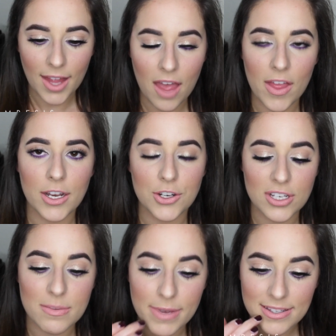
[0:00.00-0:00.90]
And then
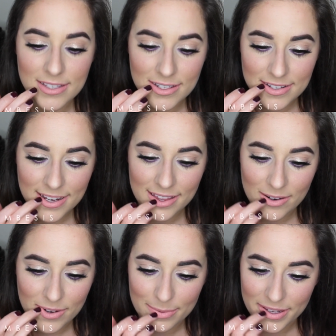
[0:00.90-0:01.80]
just mix the two
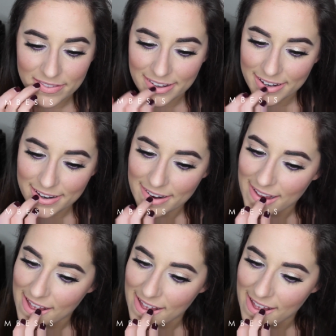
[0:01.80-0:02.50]
together with my finger.